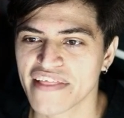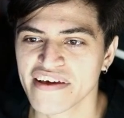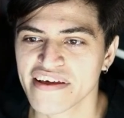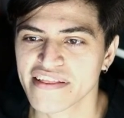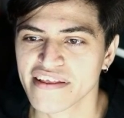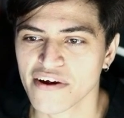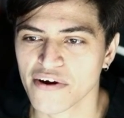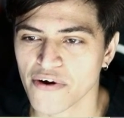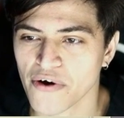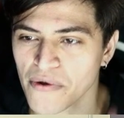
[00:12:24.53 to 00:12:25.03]

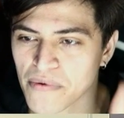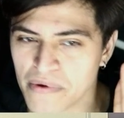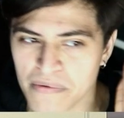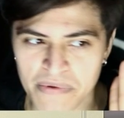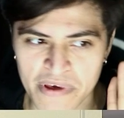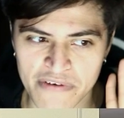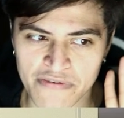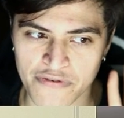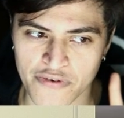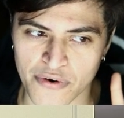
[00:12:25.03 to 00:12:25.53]
there will only
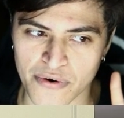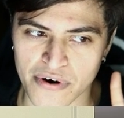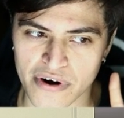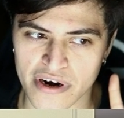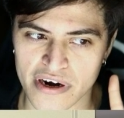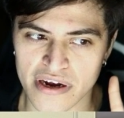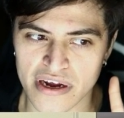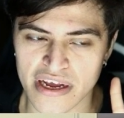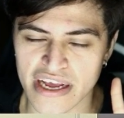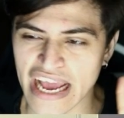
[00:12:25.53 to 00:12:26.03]
be
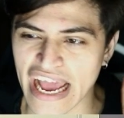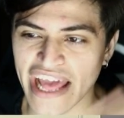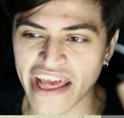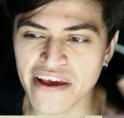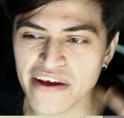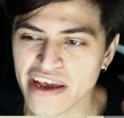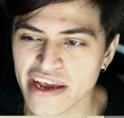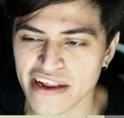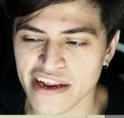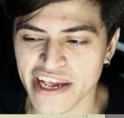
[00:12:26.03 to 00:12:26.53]
4. And
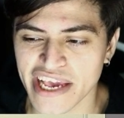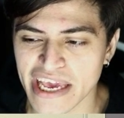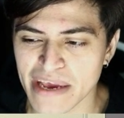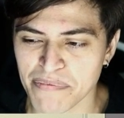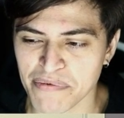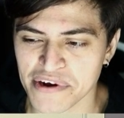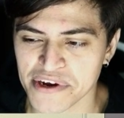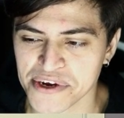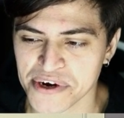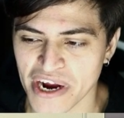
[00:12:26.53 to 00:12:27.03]
you can
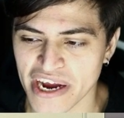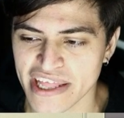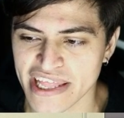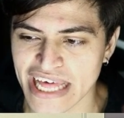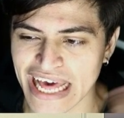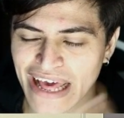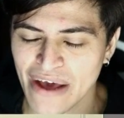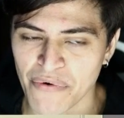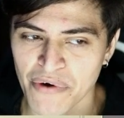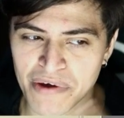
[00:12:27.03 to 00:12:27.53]
keep retrying
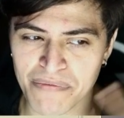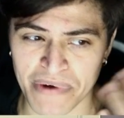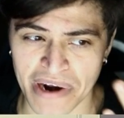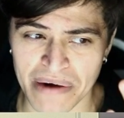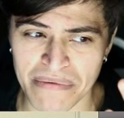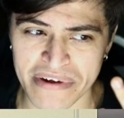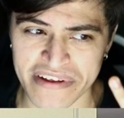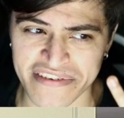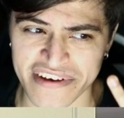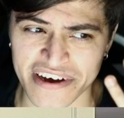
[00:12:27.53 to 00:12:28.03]
that one, but
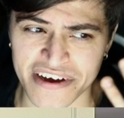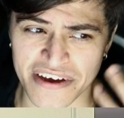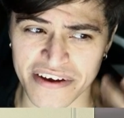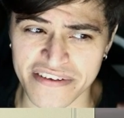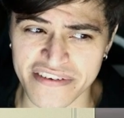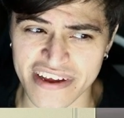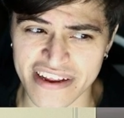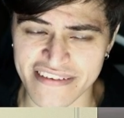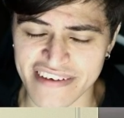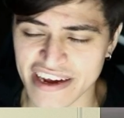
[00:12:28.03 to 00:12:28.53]
I'm going to tell you,
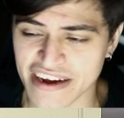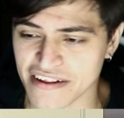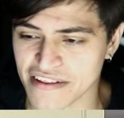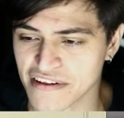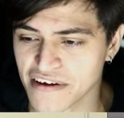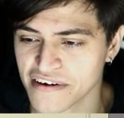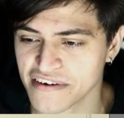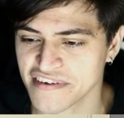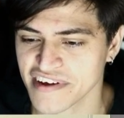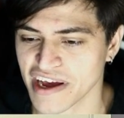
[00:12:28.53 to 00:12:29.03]
it's going to take a
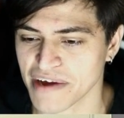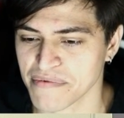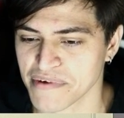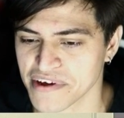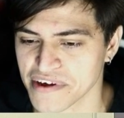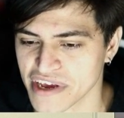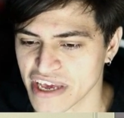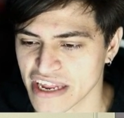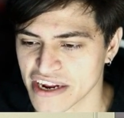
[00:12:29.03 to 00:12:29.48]
long time to get a